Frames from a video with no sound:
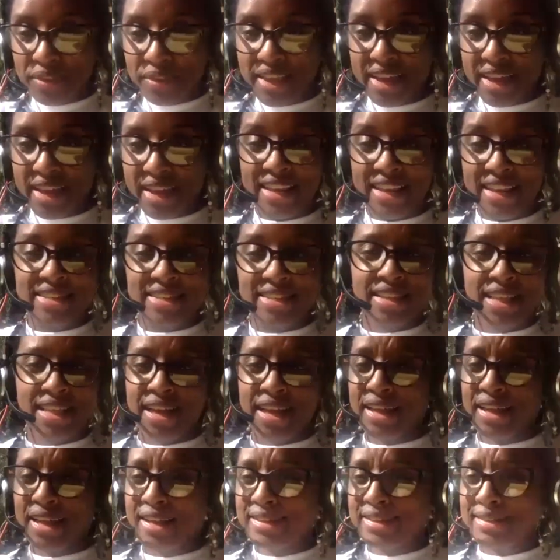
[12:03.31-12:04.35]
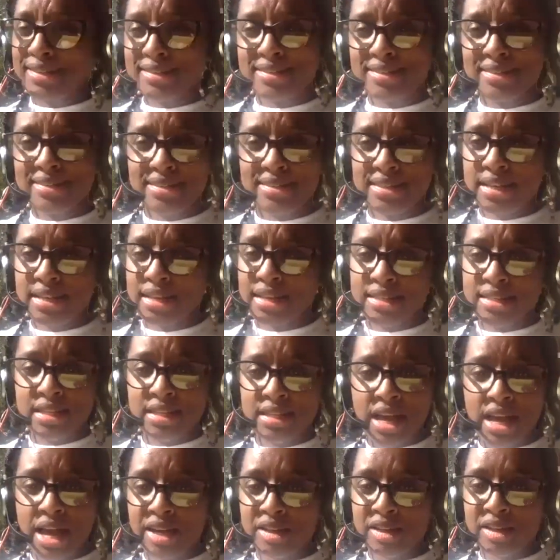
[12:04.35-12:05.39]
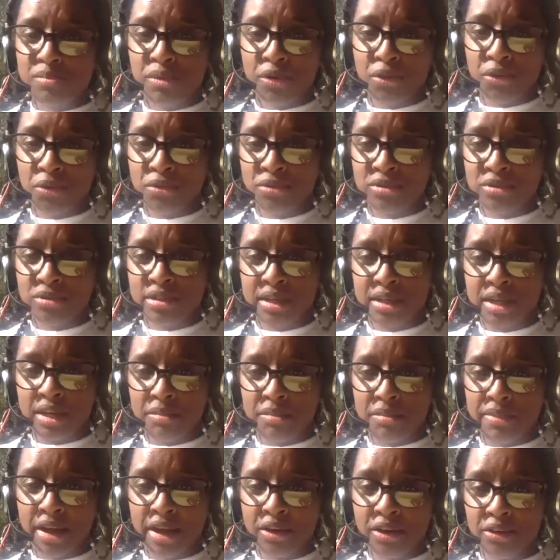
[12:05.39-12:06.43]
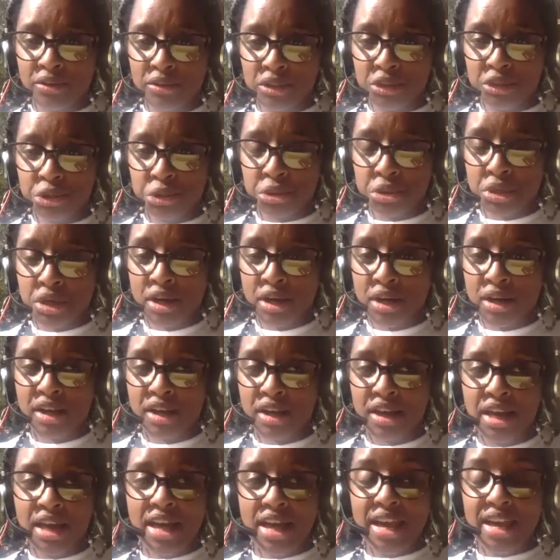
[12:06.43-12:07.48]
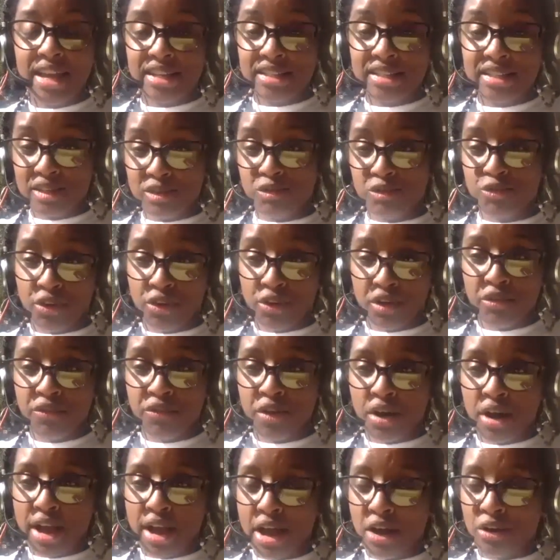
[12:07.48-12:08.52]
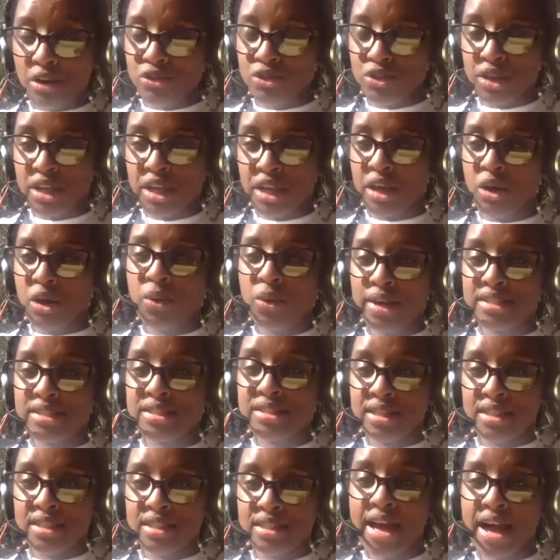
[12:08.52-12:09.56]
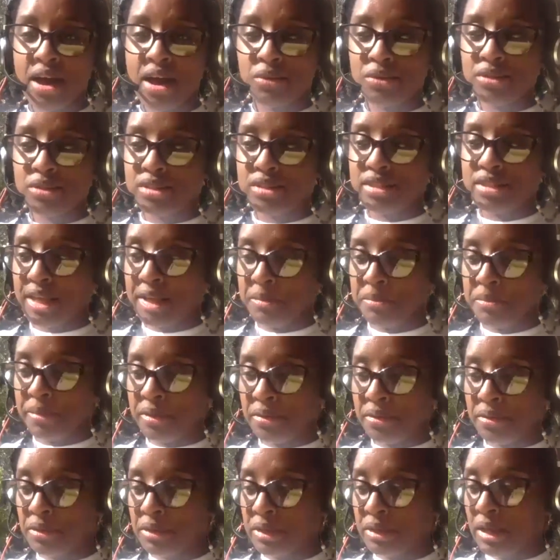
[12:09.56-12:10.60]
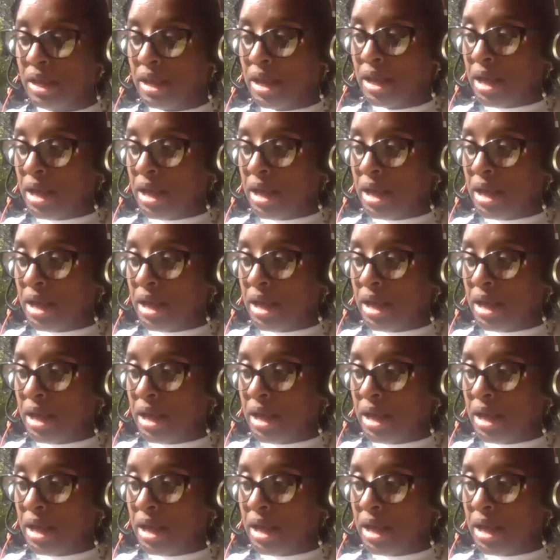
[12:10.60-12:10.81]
And he's like, sexy ass pose leaning back on his truck. It's in front of our house. You can't quite see the house that he built.